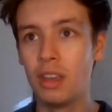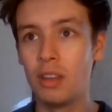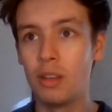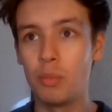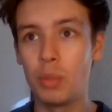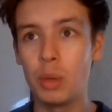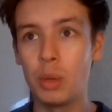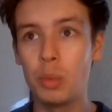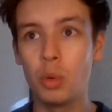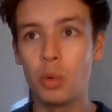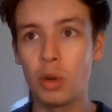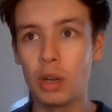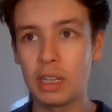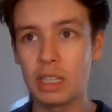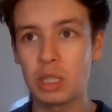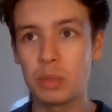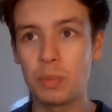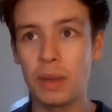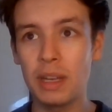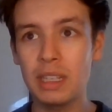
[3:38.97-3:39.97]
people were
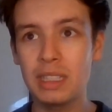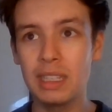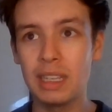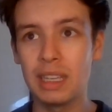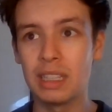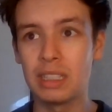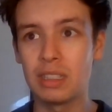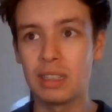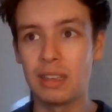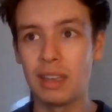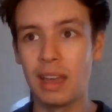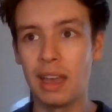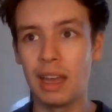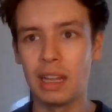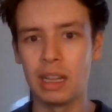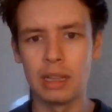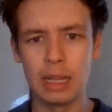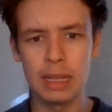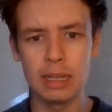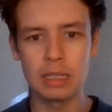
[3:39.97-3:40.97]
expecting it to get at
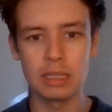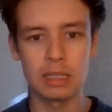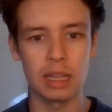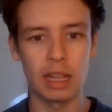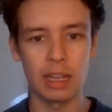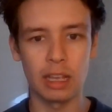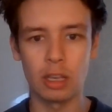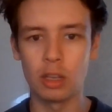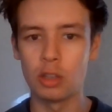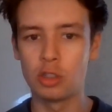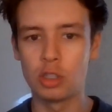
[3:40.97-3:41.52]
least like